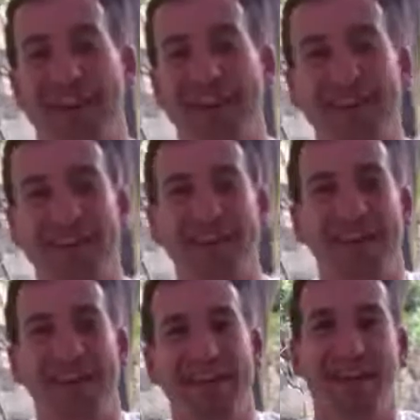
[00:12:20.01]
day.
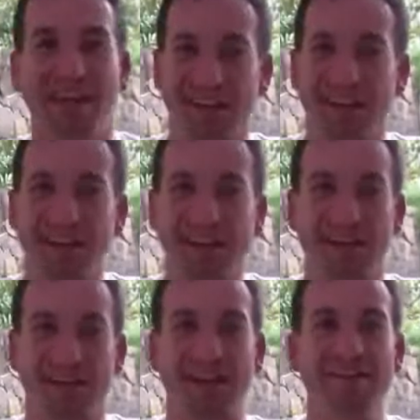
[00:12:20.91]
Got a lot
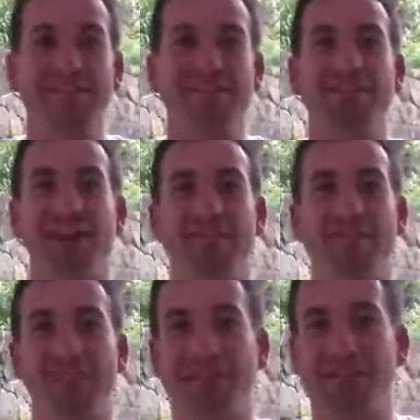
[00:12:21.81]
done. Just
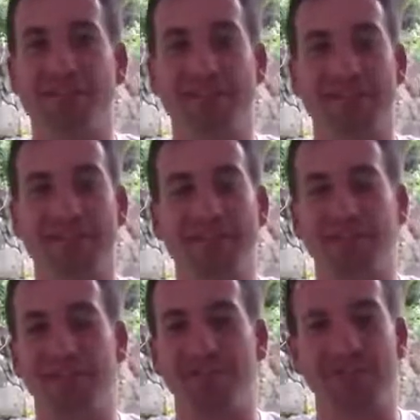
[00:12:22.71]
finished up a
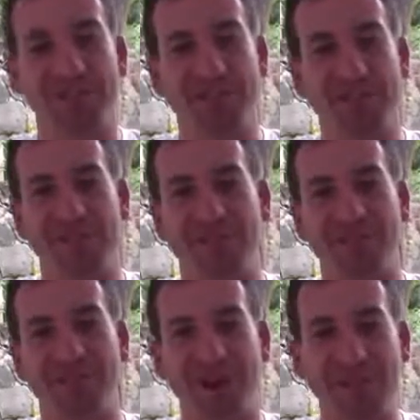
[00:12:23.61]
nice surf session out
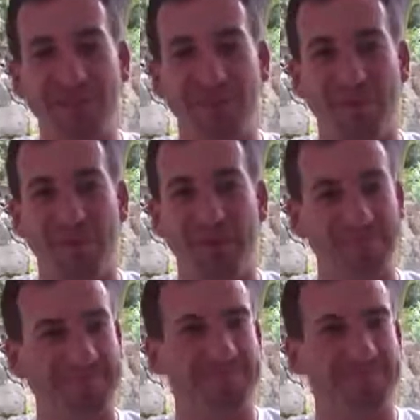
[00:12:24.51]
at Rocky Point.